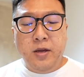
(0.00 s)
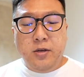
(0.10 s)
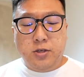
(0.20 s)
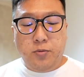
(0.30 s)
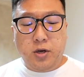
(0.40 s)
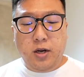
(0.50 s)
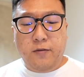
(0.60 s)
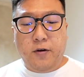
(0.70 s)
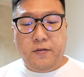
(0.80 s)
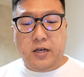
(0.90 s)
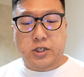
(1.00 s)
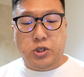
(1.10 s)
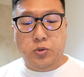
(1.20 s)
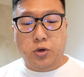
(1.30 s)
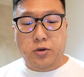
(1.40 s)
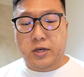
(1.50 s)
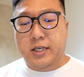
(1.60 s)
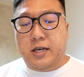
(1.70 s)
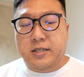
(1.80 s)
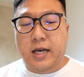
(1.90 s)
So we're going to evolve a Shieldon. You
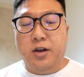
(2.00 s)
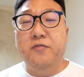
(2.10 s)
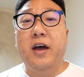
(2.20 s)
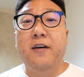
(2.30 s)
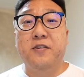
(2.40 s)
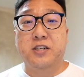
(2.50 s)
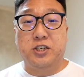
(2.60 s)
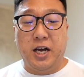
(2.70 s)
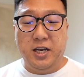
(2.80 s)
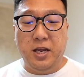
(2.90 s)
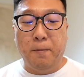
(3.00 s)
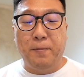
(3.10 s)
guys can see I don't even have a shiny